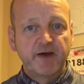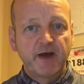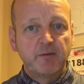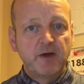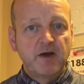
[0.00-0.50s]
that
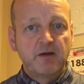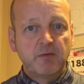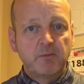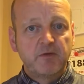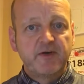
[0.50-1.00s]
up and
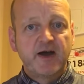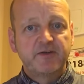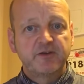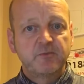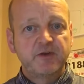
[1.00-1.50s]
run with
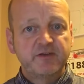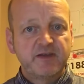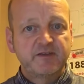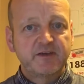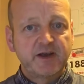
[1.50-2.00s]
that. So there'll be a
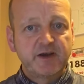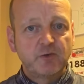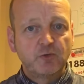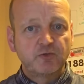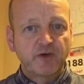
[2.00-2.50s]
designated
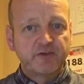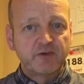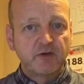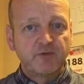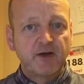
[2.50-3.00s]
horse
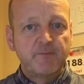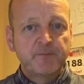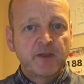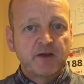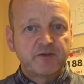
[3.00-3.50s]
racing offer
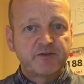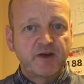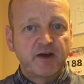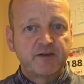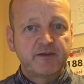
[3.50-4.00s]
at the
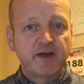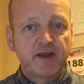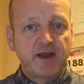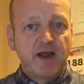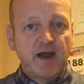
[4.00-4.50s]
start of the
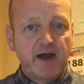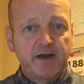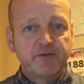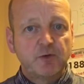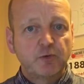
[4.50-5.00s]
day,
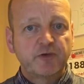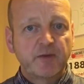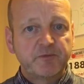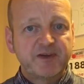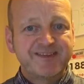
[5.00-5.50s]
and if your horse
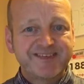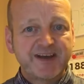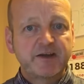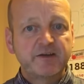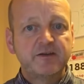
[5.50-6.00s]
comes in
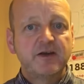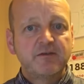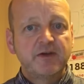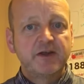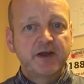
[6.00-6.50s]
second,
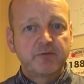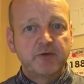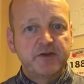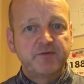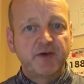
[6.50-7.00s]
then you get a
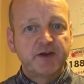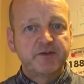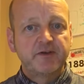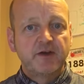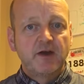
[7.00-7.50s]

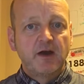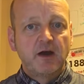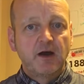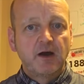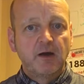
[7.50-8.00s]
refund
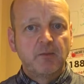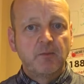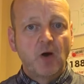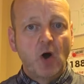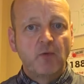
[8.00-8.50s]

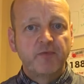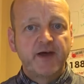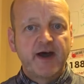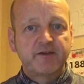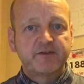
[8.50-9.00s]
um, on
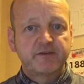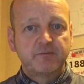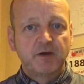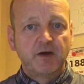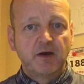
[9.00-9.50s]
that
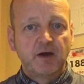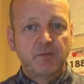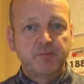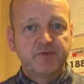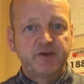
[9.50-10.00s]
uh,
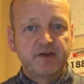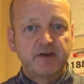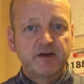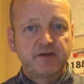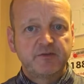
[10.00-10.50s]

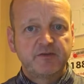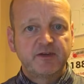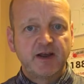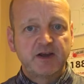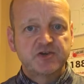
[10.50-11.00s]
particular
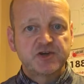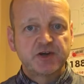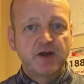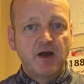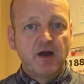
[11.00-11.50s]

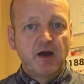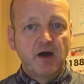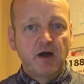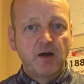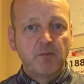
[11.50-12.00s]
selection,
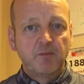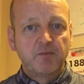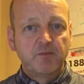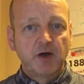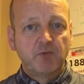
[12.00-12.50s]

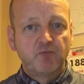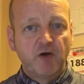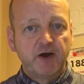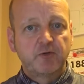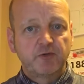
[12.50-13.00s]
um,
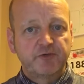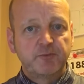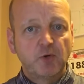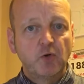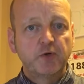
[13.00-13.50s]
right across the
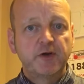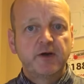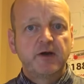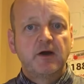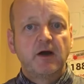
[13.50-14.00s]
board
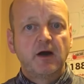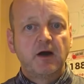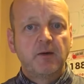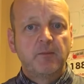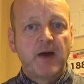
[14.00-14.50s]

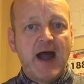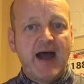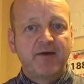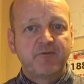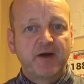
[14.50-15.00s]
um,
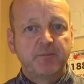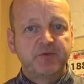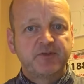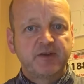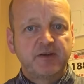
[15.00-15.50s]
at that
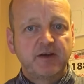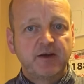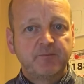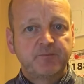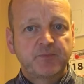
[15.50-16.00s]
particular
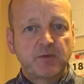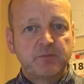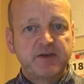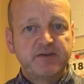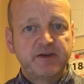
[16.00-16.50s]

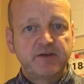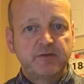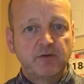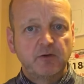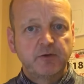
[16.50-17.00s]
meeting
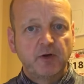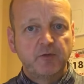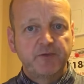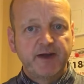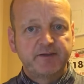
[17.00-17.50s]
on
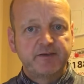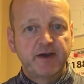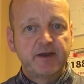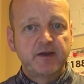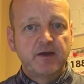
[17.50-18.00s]
on that
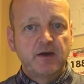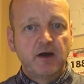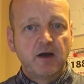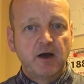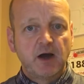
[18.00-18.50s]
day,
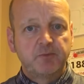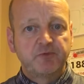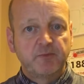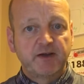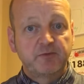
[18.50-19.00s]
uh, up
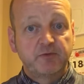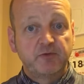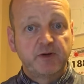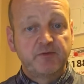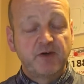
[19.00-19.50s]
to a maximum of
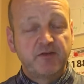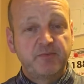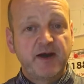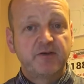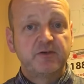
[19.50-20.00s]
twenty-five
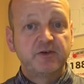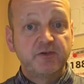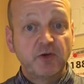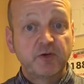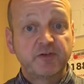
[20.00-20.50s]
pounds. You can
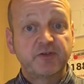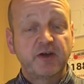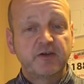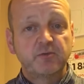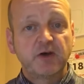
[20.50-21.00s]
do it on the
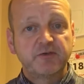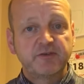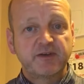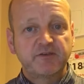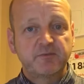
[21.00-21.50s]
site as well. It
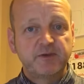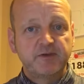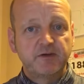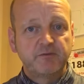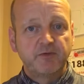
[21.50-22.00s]
doesn't have to be
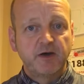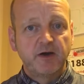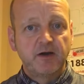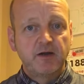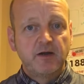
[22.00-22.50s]
done
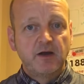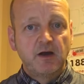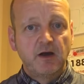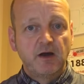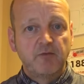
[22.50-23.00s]
via
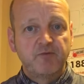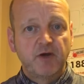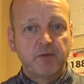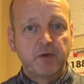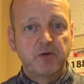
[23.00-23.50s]
uh,
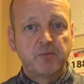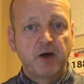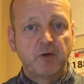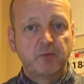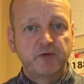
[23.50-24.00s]
via
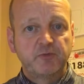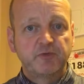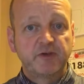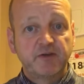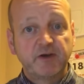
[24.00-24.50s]
mobile, which
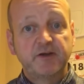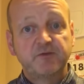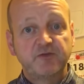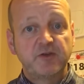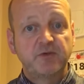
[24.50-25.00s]
was another
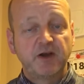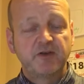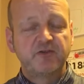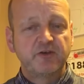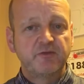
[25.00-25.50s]

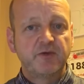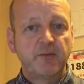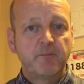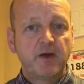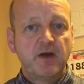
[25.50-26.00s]
stipulation of um,